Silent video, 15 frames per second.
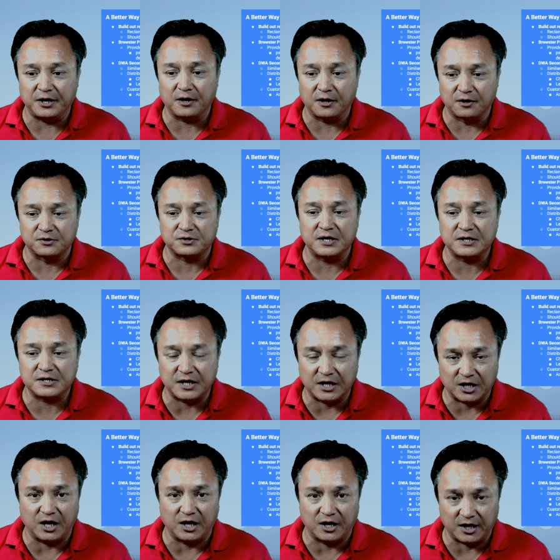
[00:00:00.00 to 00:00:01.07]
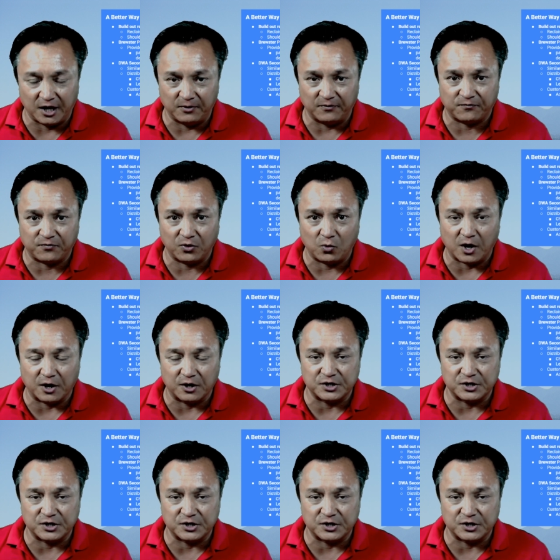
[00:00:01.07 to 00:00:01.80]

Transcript: other things in, in the element for the water.